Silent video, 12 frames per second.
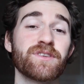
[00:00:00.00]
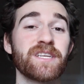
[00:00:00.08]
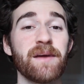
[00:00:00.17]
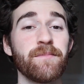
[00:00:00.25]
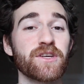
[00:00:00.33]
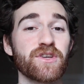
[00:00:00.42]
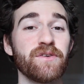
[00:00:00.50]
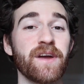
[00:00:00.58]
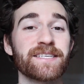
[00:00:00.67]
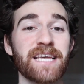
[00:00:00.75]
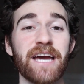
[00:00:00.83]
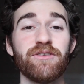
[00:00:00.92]
So today I'm gonna show you
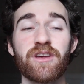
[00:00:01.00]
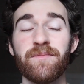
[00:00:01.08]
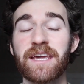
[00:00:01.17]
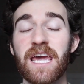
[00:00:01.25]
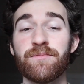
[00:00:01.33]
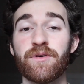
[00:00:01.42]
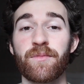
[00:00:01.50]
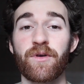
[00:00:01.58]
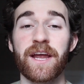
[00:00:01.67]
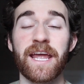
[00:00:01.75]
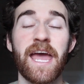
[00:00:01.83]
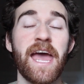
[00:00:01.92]
guys how you can make a
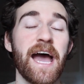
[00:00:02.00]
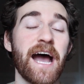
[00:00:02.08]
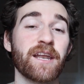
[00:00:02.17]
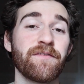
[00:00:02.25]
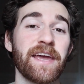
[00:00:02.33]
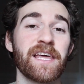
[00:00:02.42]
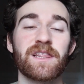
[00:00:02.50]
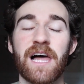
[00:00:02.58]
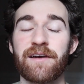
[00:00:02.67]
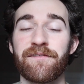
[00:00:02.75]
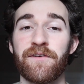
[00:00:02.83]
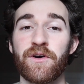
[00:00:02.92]
boomerang out of a
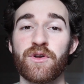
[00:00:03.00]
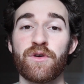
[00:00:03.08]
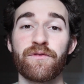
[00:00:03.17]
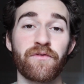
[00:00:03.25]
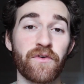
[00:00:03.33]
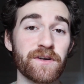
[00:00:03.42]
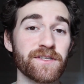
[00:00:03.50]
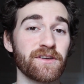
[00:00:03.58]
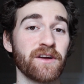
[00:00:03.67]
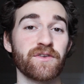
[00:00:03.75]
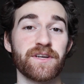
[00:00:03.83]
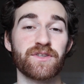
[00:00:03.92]
live photo first
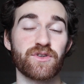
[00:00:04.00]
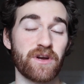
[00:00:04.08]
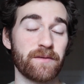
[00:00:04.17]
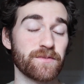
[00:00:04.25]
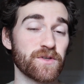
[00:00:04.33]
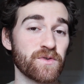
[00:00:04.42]
on your Instagram